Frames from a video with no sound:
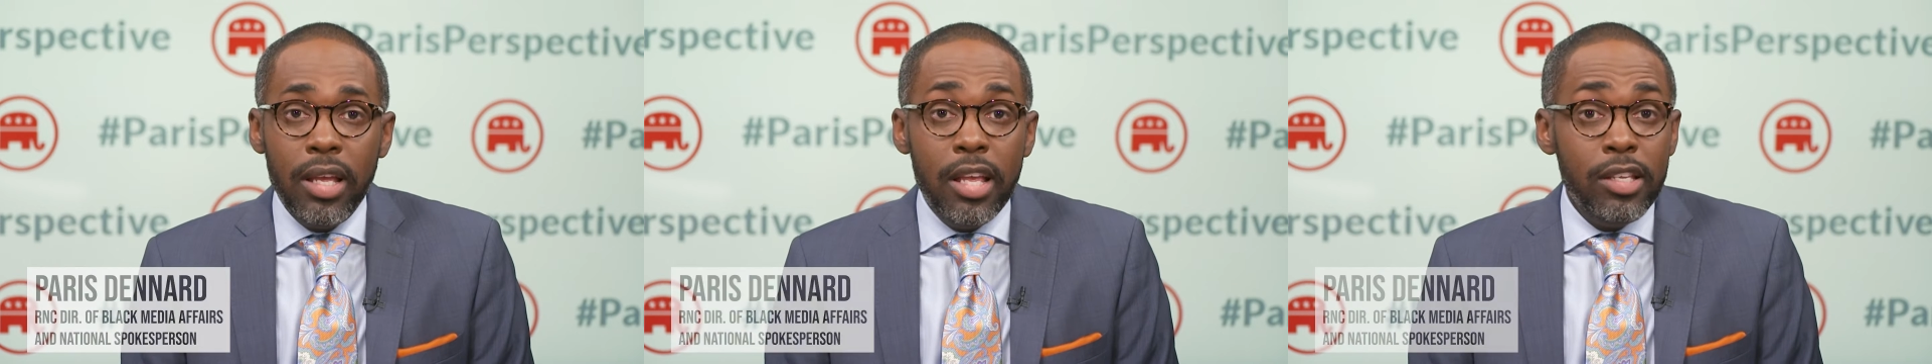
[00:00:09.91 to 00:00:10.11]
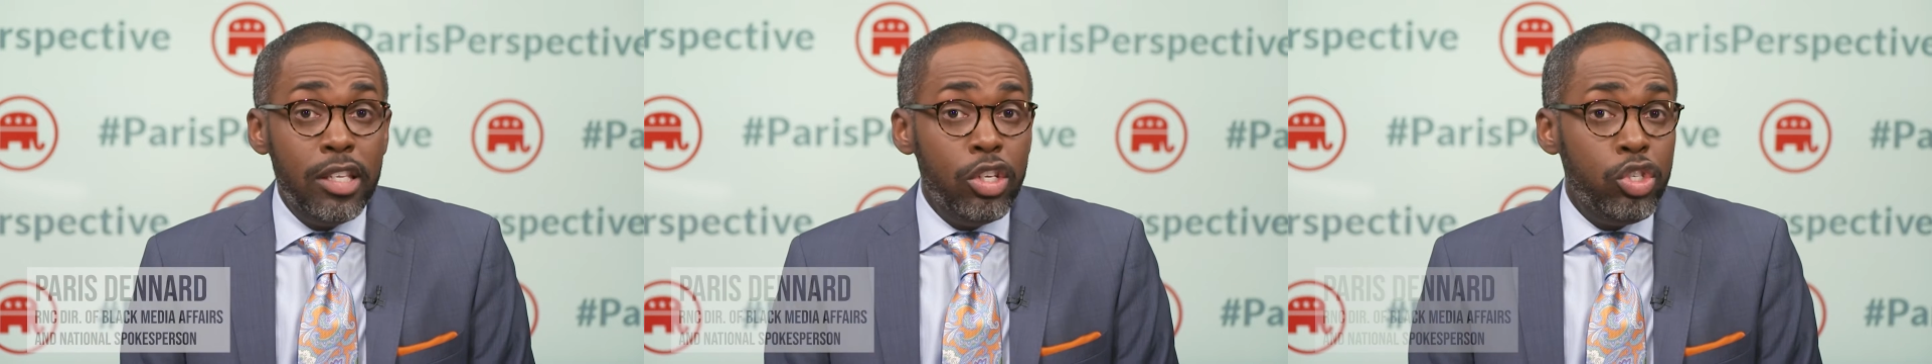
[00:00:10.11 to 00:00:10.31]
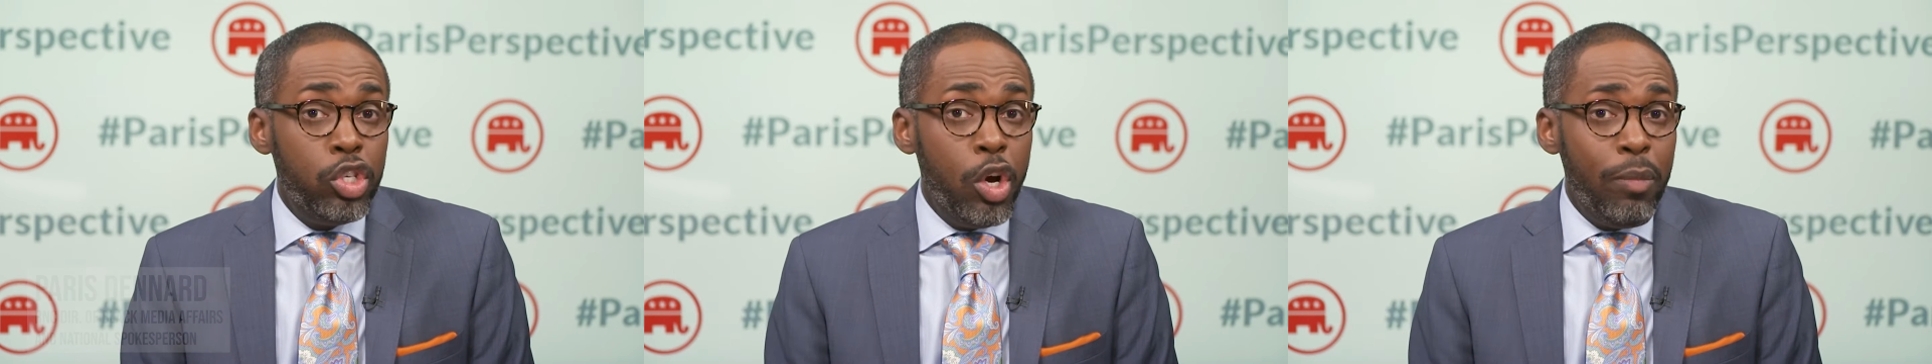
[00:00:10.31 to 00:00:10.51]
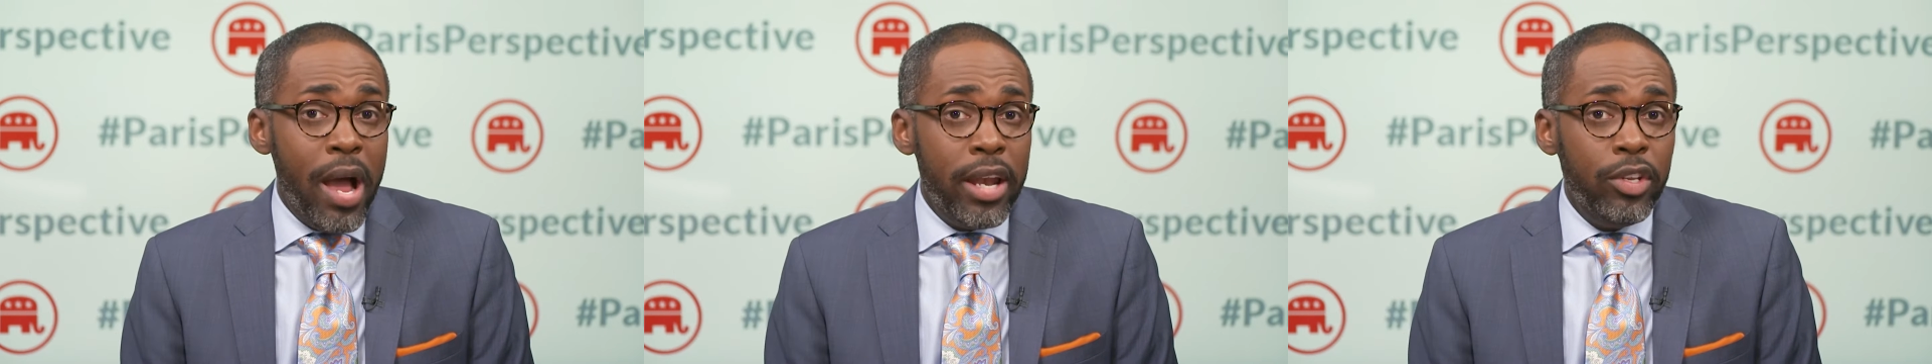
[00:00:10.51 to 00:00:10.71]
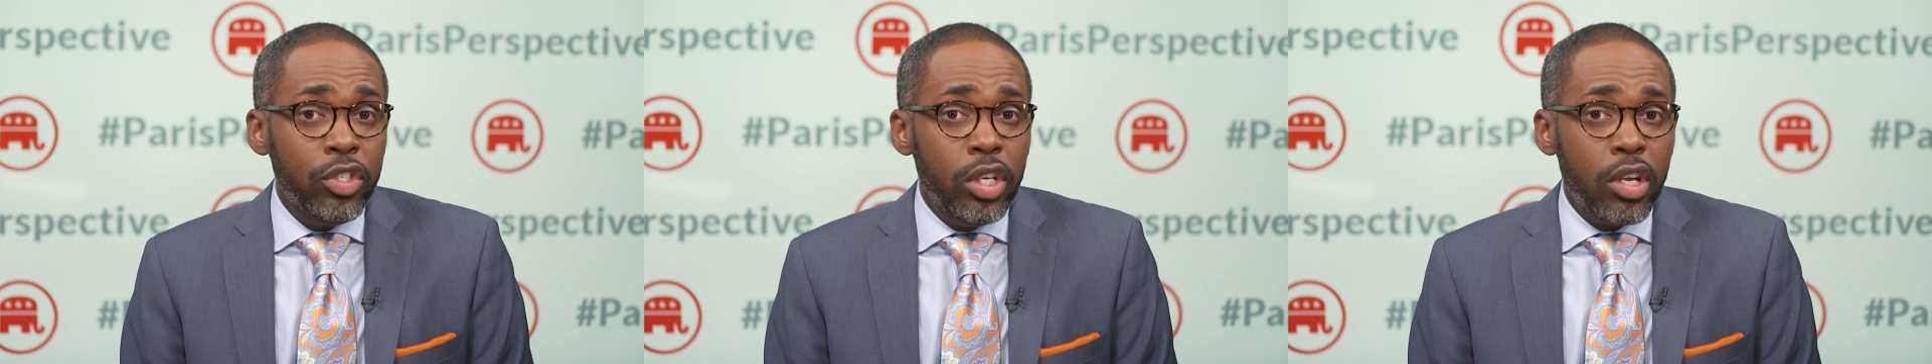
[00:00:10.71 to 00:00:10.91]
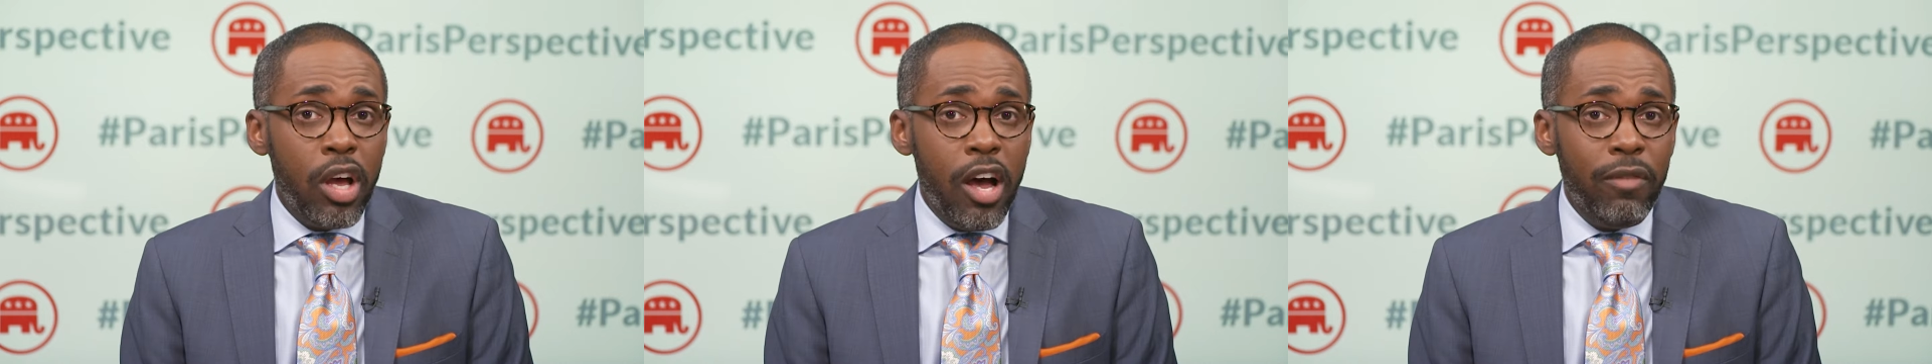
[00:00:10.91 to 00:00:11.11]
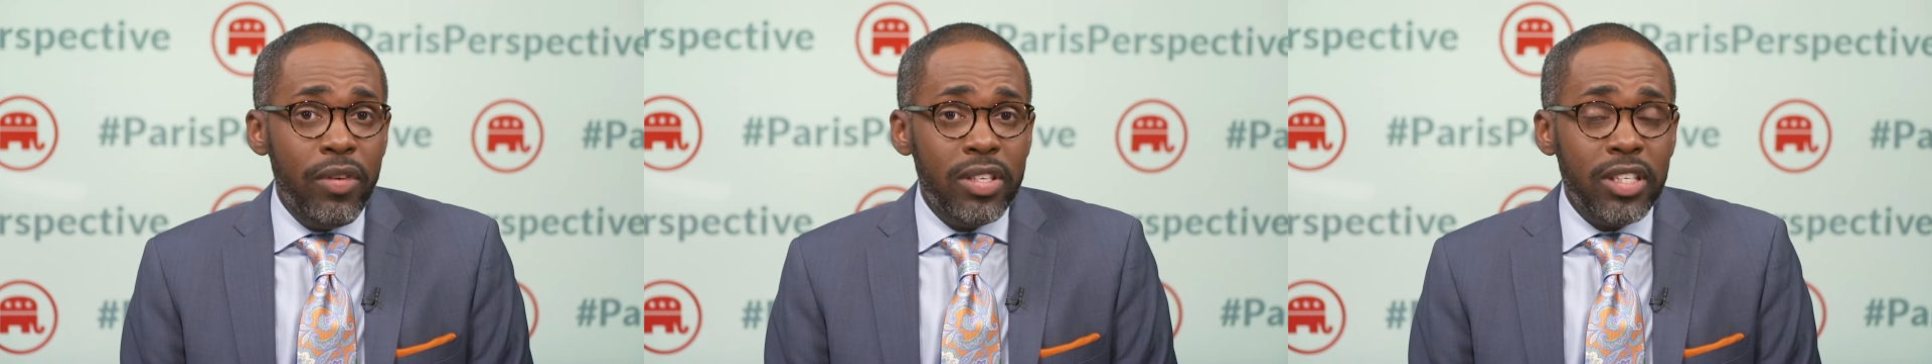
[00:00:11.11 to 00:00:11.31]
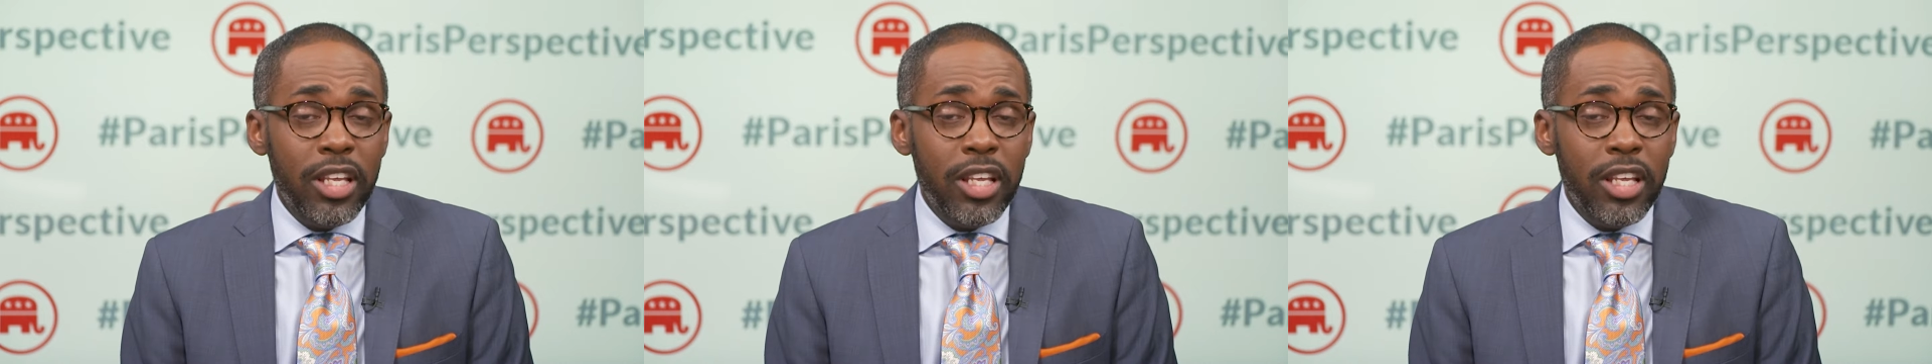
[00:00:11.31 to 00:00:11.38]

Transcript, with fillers: Since Joe Biden took office,